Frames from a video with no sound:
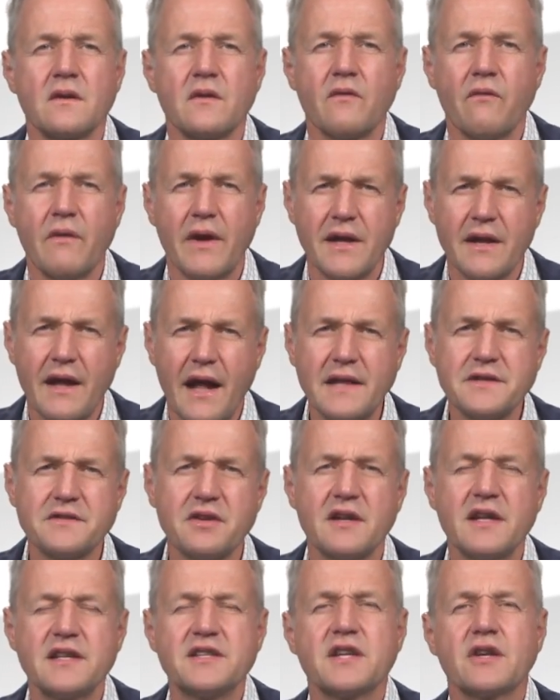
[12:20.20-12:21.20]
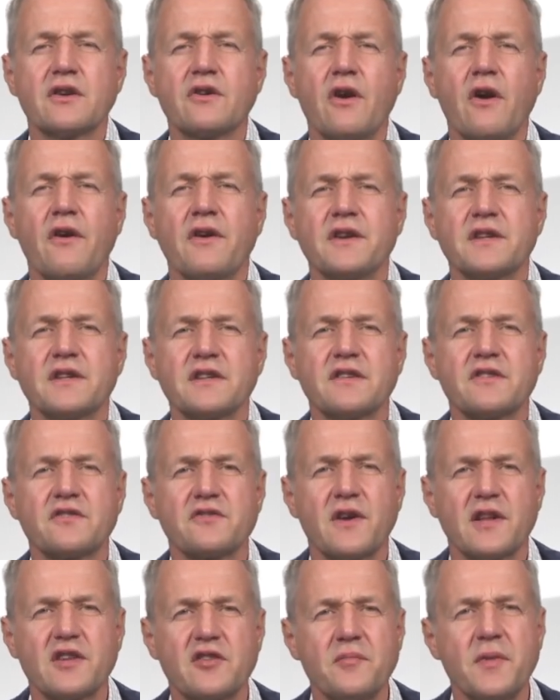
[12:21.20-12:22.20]
When alternating current is
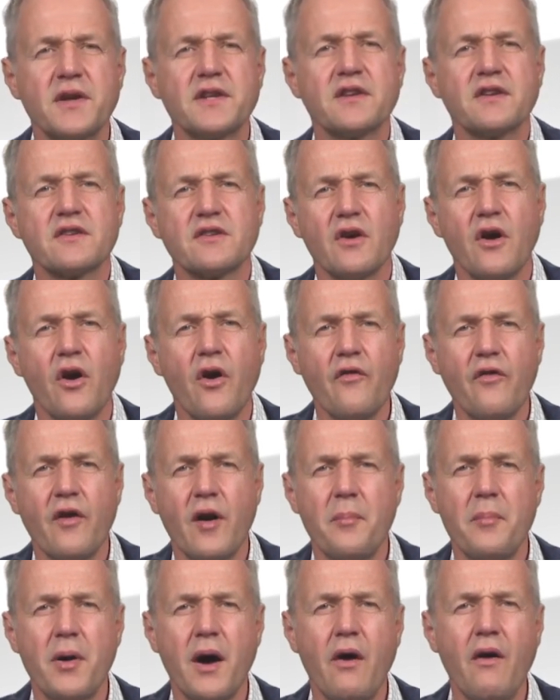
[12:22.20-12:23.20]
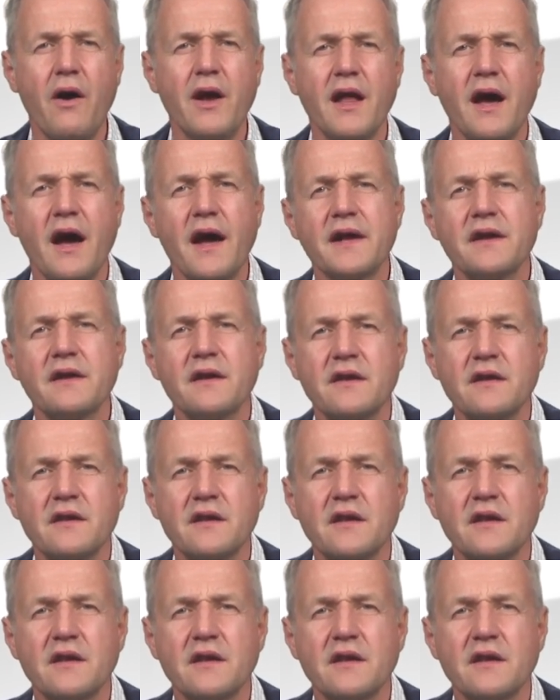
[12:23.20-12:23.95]
transmitted over a power line,